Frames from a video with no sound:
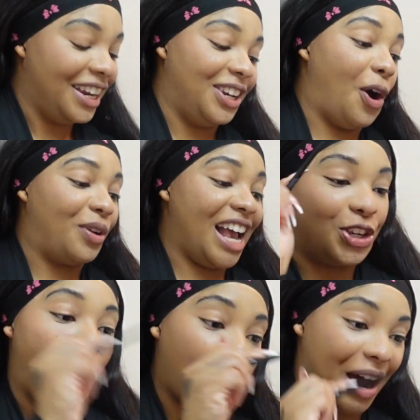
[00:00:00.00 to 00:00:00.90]
No,
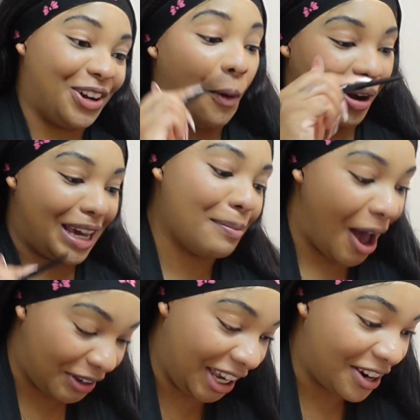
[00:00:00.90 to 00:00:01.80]
yo blood don't want to come
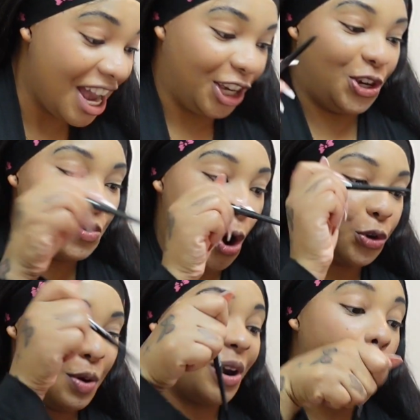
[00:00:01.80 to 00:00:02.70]
out here. You know
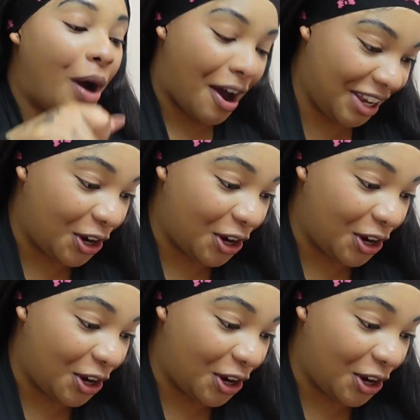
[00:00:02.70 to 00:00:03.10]
you belong out here.